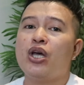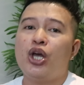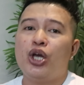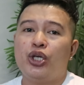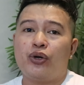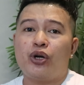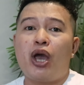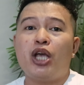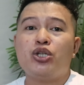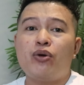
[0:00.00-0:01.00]
you're going
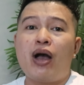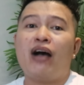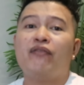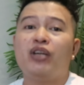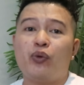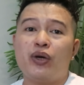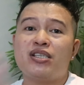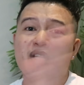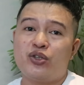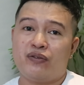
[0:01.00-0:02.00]
to have the quick
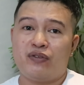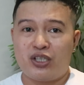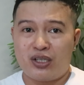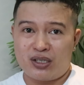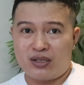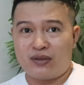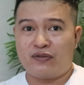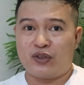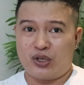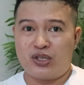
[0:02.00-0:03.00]
stage revisions
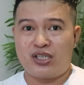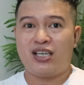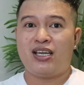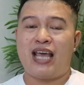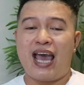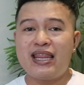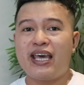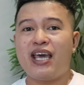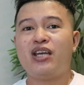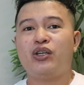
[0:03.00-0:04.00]
first and
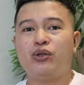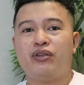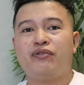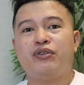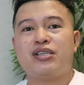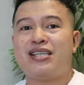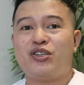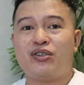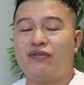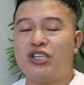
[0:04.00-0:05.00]
then do the full stage
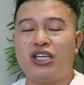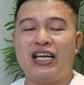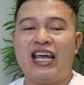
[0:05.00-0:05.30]
revision.